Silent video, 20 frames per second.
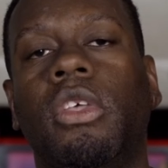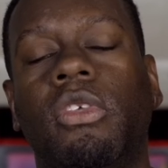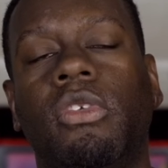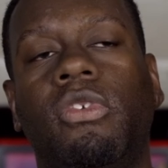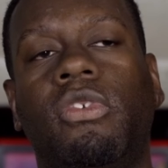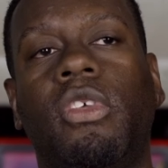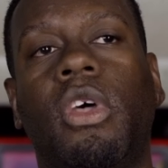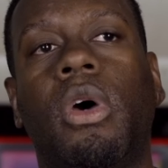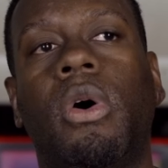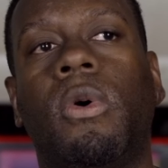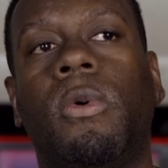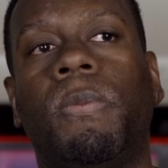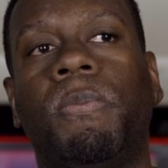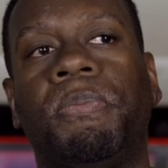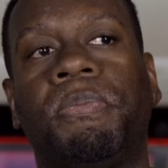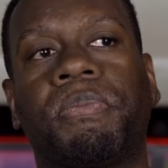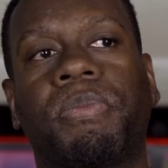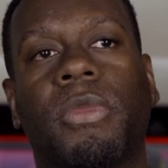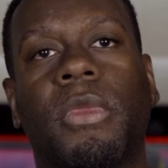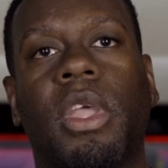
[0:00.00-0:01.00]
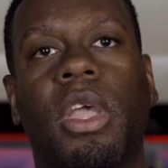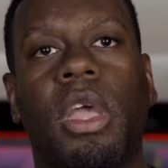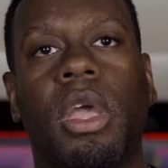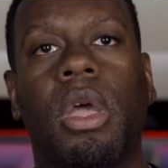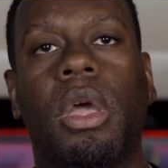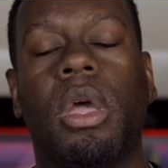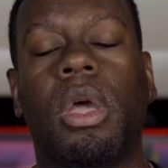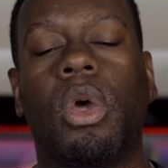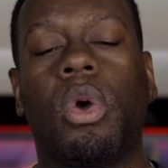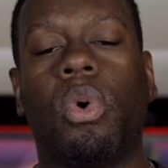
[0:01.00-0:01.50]
So
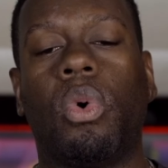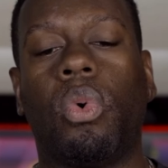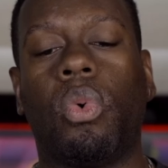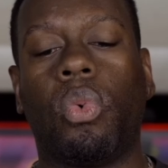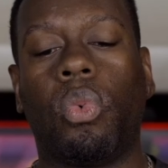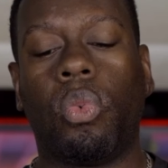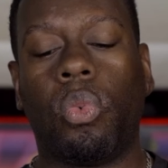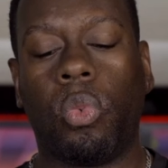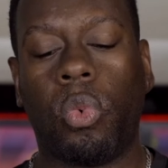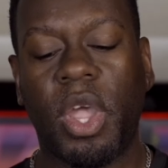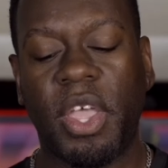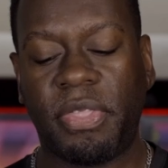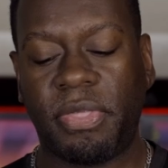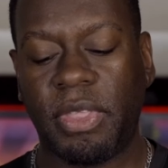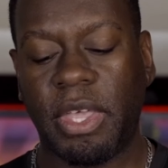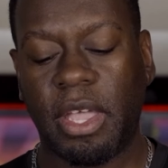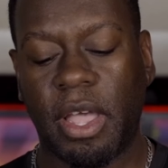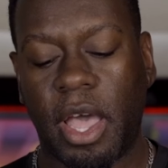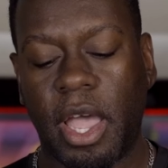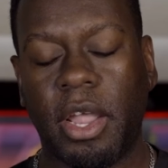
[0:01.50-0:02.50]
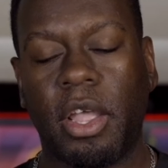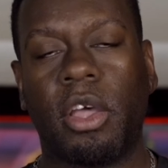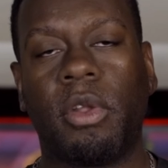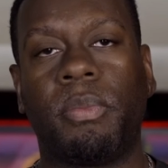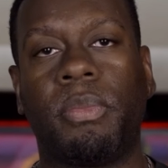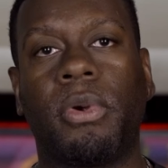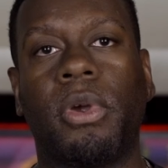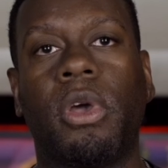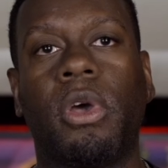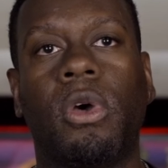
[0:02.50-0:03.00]
with the
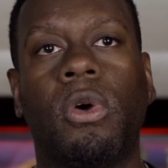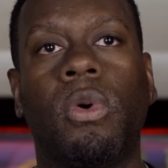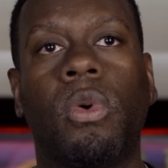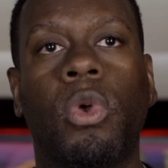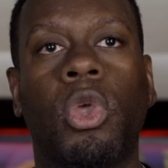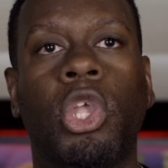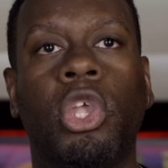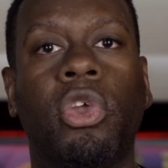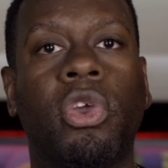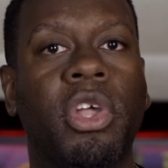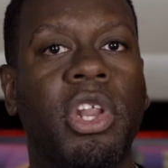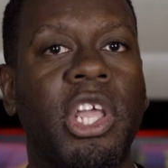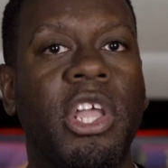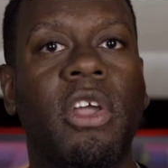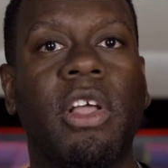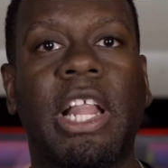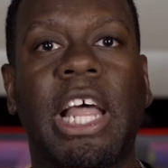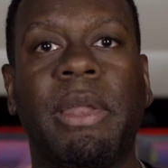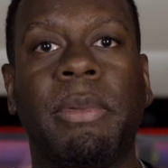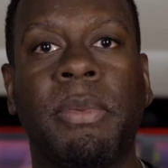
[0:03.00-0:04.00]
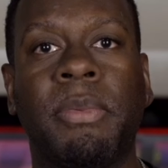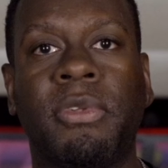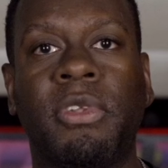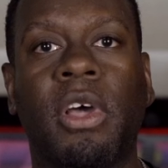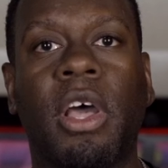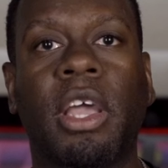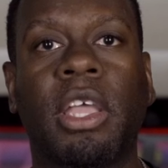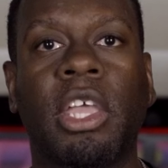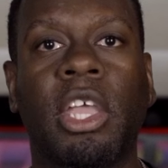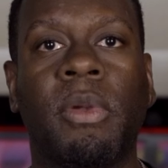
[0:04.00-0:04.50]
Ion Pro, you're going to hear a lot of people
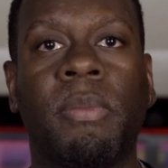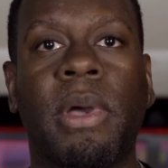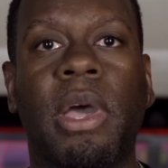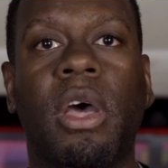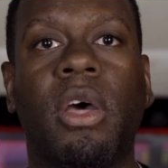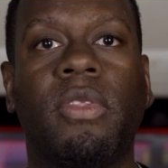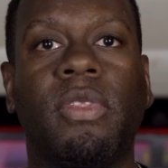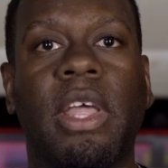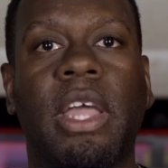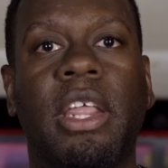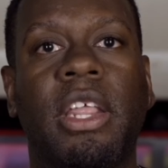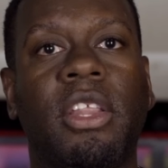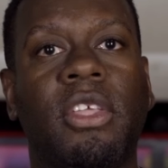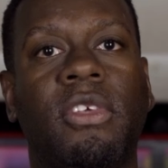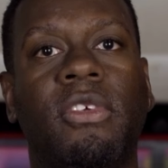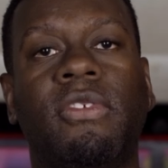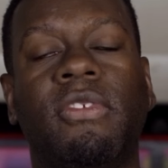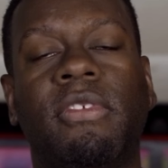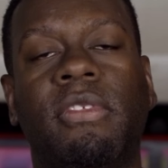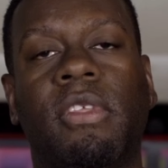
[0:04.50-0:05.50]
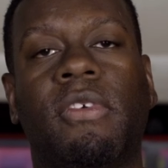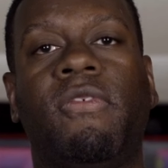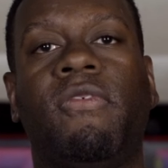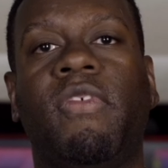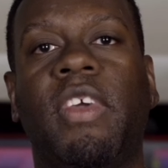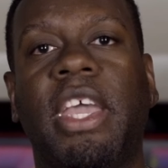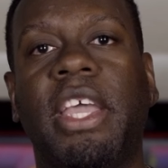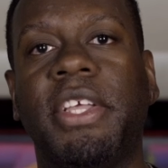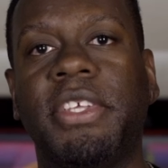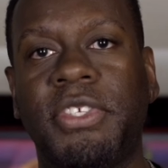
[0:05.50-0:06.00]
talking about that it uses the
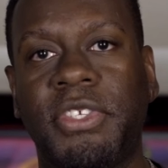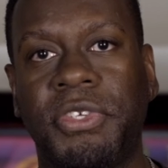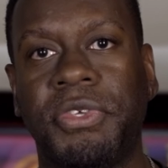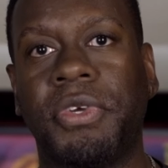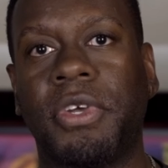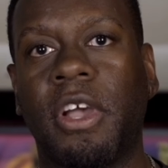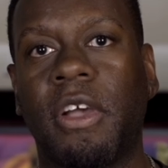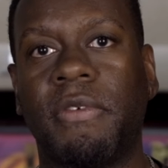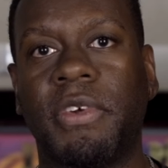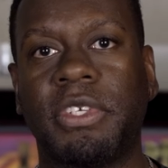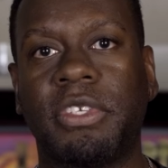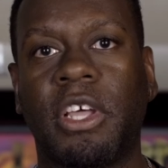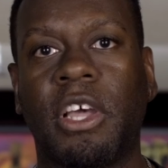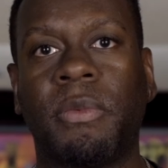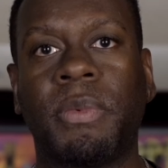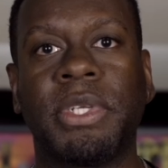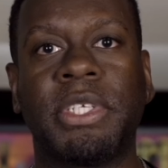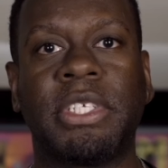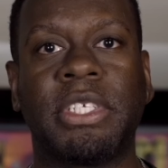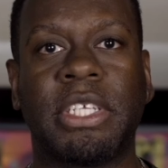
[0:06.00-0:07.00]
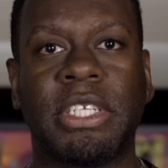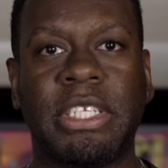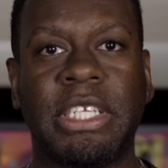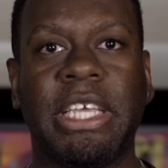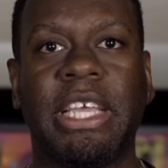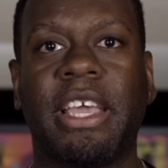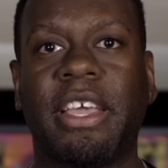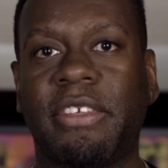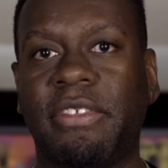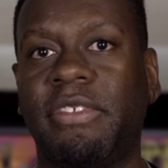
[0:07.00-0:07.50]
Phase 2 cover stock, which is a
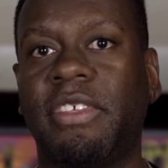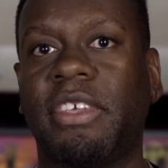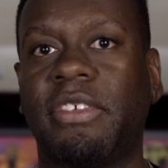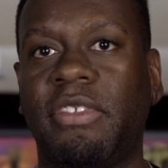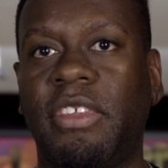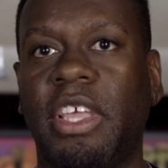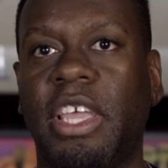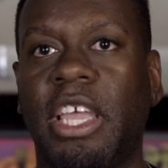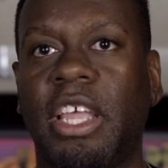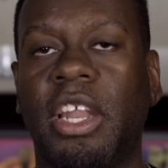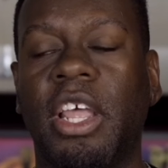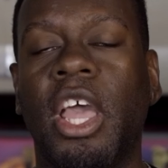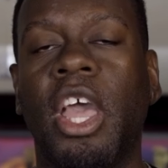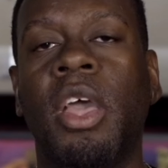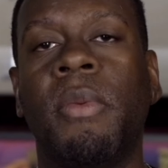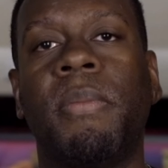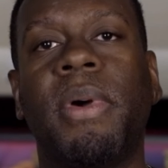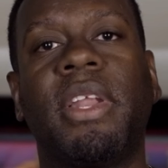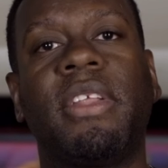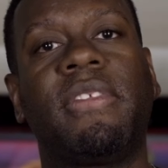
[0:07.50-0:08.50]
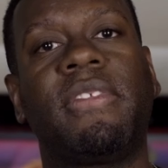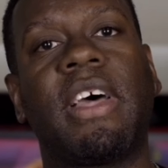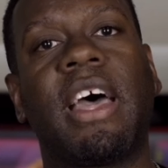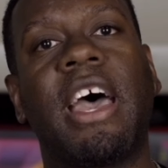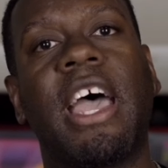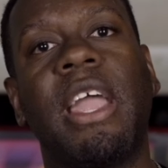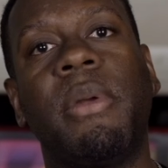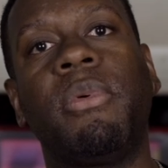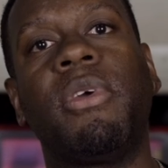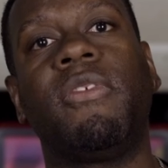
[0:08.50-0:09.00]
TX16, but it's a
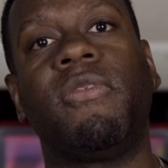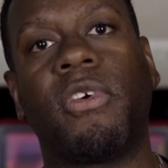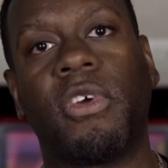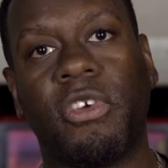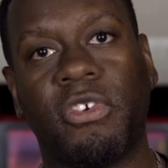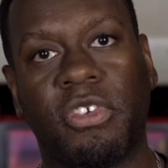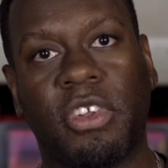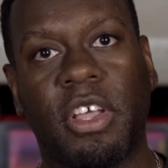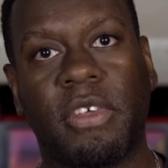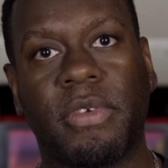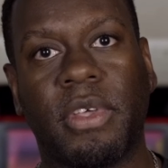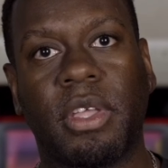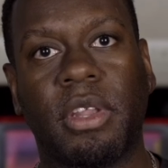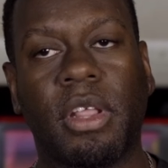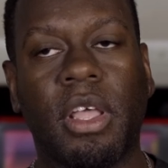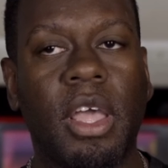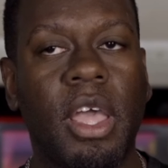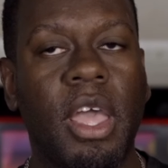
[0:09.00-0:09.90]
hybrid version of it.